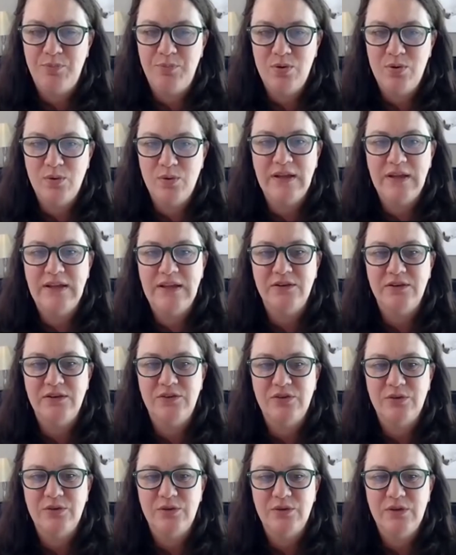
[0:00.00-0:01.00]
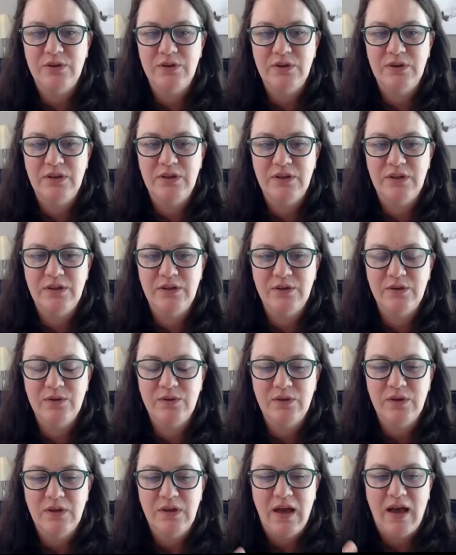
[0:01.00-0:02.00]
point
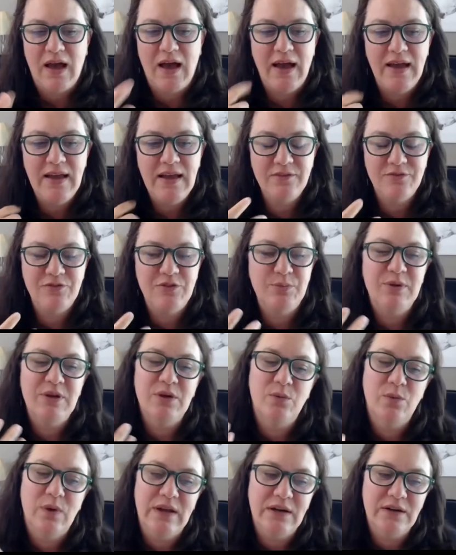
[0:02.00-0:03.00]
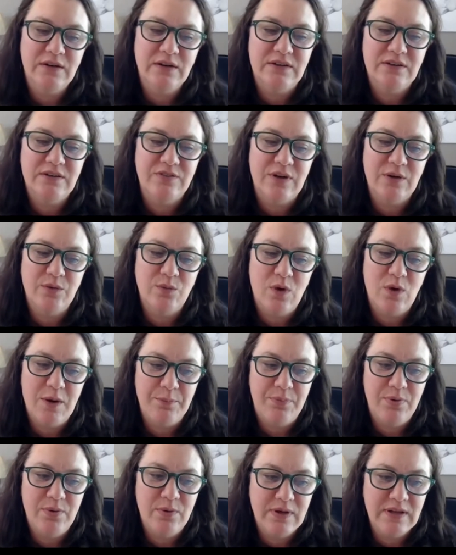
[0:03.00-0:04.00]
I have to be aware of at
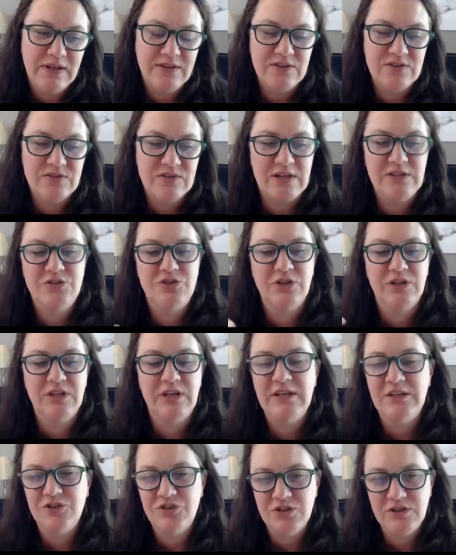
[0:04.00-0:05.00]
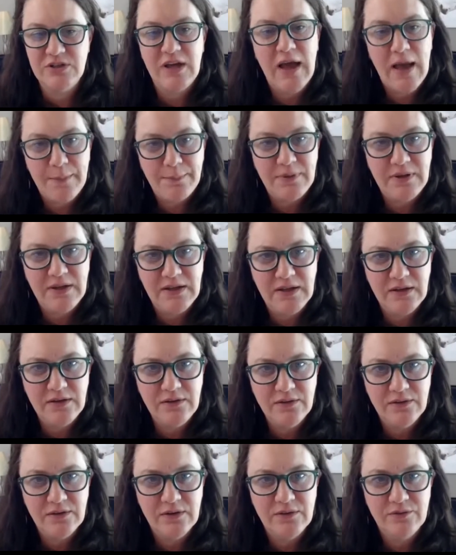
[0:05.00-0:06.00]
what point is education happening
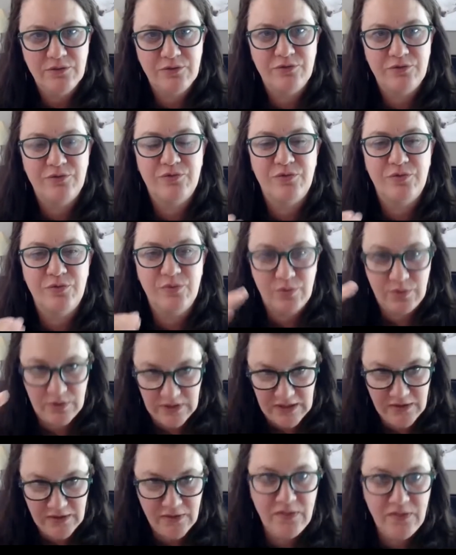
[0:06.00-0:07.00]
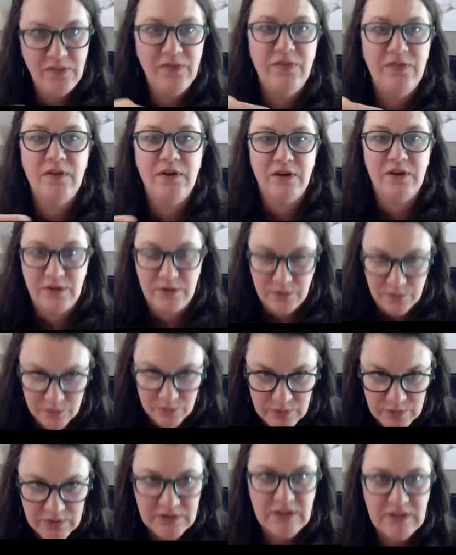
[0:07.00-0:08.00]
in the
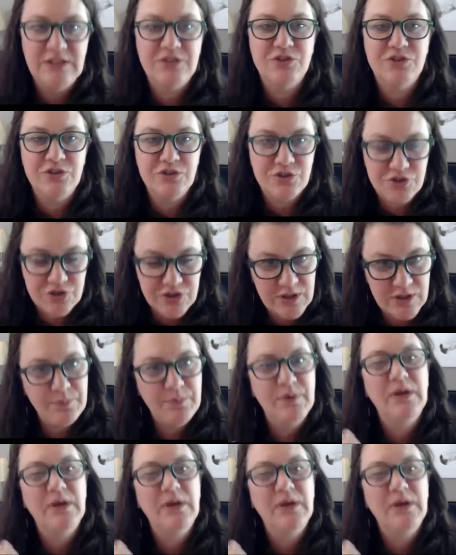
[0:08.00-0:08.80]
relationship,